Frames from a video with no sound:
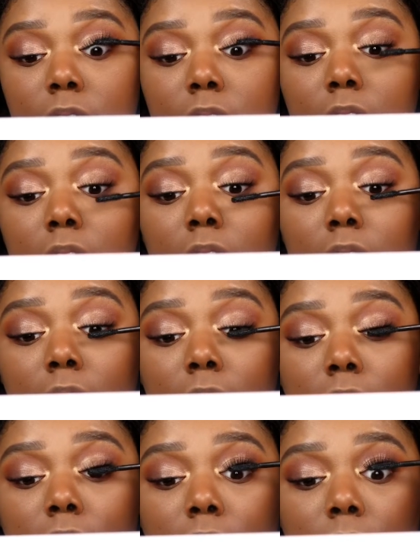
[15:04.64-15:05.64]
just like a
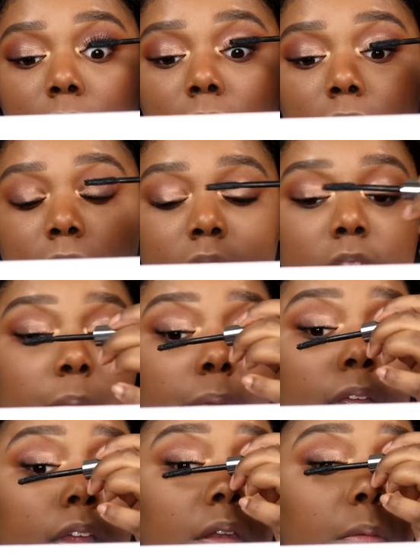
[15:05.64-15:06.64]
light coat to
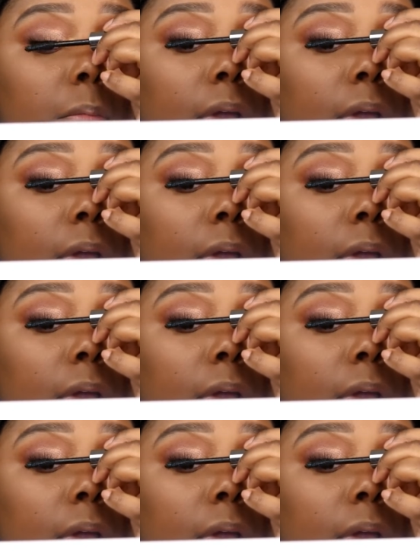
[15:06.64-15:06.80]
blend